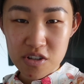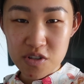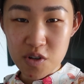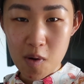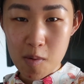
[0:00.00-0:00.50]

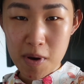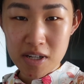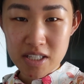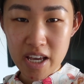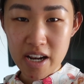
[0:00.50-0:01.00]
so I'm
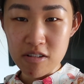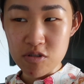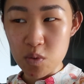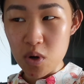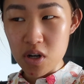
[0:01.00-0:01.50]
about to head out
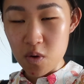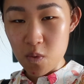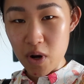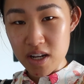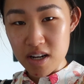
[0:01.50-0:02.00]
to one
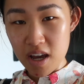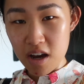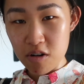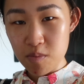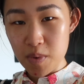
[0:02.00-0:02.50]
right
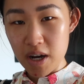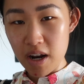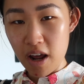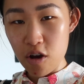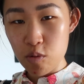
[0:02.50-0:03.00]
now,
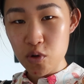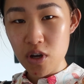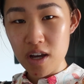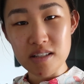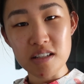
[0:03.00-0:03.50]
but I hope you
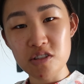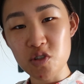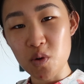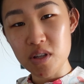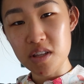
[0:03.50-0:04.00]
guys
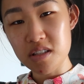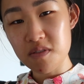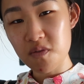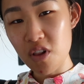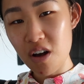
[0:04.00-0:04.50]
enjoyed this
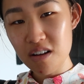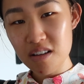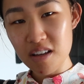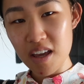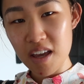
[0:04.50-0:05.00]

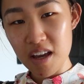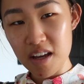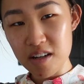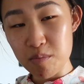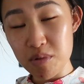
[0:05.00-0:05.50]
vlog
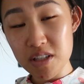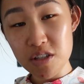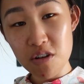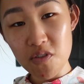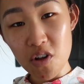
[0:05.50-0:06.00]
and please
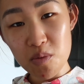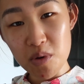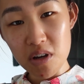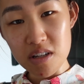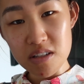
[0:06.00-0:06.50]
go follow
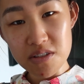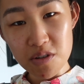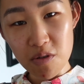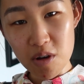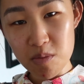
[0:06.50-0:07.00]
me on
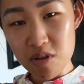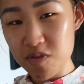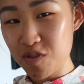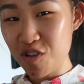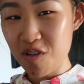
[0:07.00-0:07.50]
Instagram
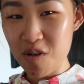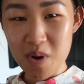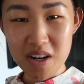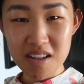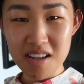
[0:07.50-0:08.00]
if you don't
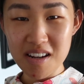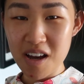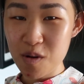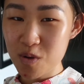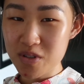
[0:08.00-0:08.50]
already and
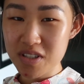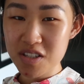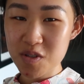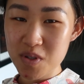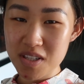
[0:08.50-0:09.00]
I will
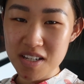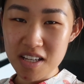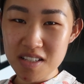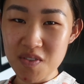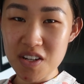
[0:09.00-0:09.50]
see you in the
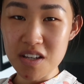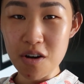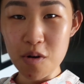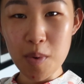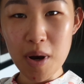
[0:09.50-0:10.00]
next video.